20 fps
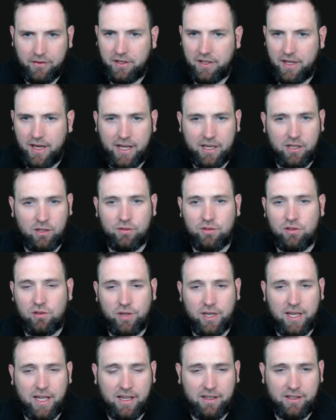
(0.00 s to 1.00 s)
And I don't know
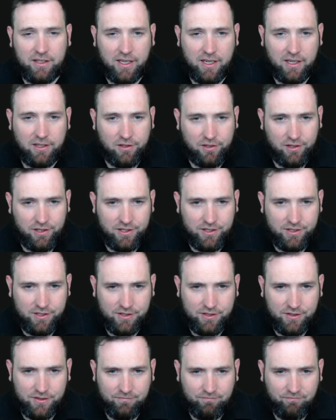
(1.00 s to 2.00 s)
what alligator
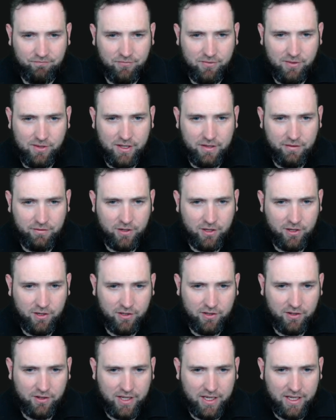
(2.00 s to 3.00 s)
is. Never
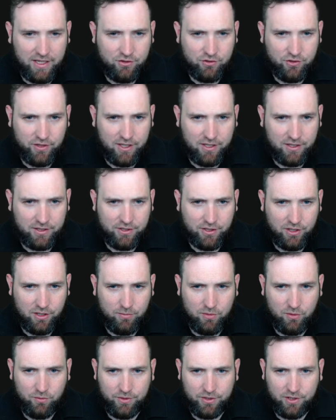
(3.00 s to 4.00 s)
heard of that trading
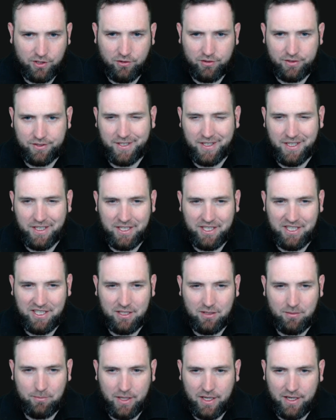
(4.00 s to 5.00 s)
term, but we're going to
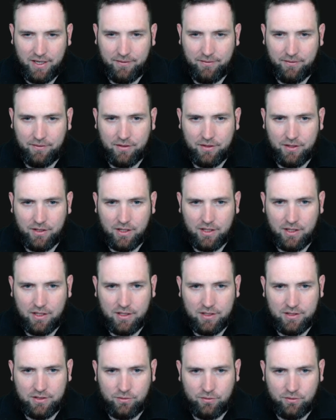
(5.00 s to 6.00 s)
EMA.
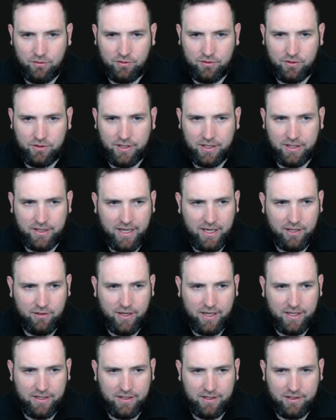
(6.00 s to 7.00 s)
So we're going to click that
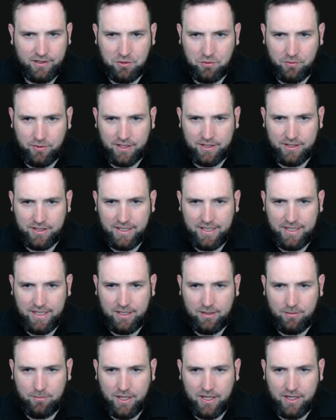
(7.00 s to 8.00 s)
right there so we get the
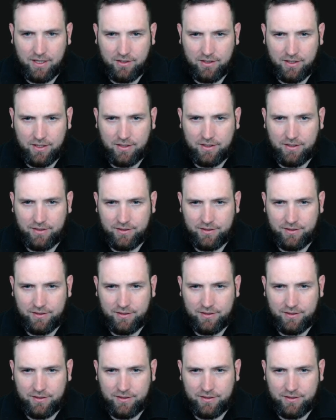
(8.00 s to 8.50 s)
EMA on there.